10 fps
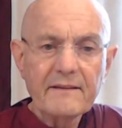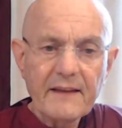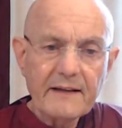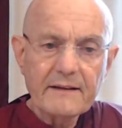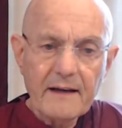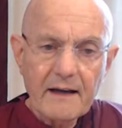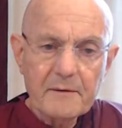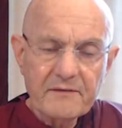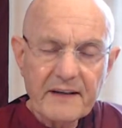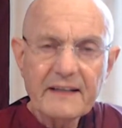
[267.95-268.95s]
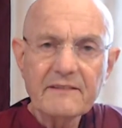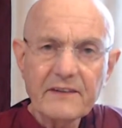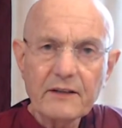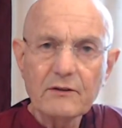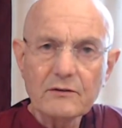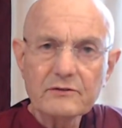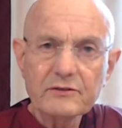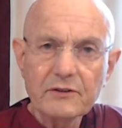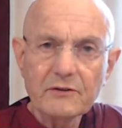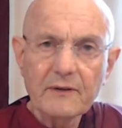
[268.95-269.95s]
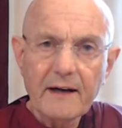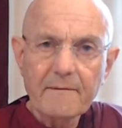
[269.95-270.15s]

then it'd be very difficult to